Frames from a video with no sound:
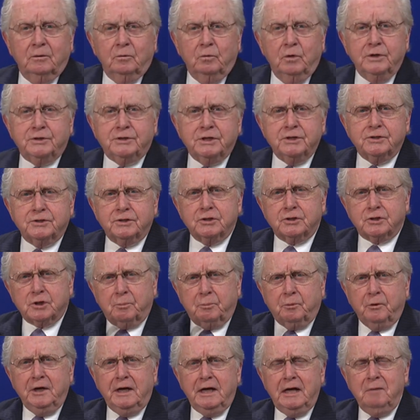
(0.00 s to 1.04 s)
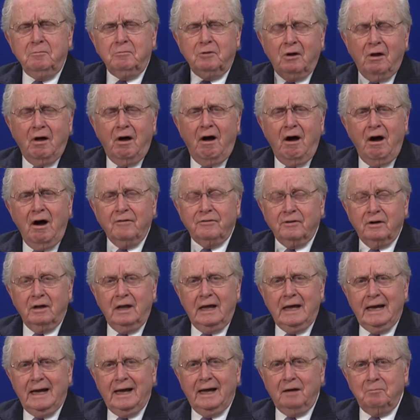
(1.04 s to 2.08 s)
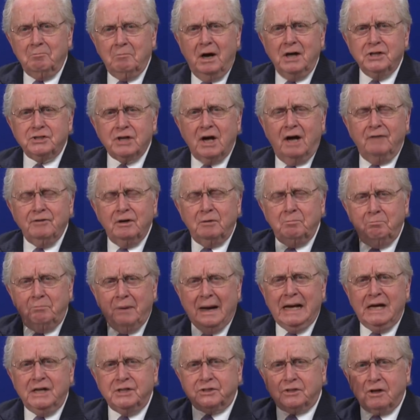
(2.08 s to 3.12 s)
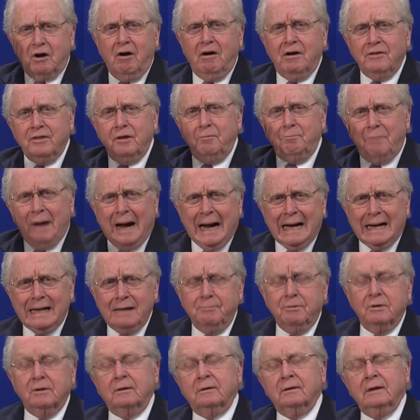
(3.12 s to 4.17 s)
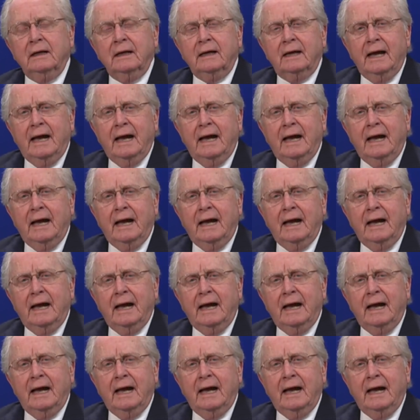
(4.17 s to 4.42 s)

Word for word: which is the supreme law of the land, much of it based on the Bible.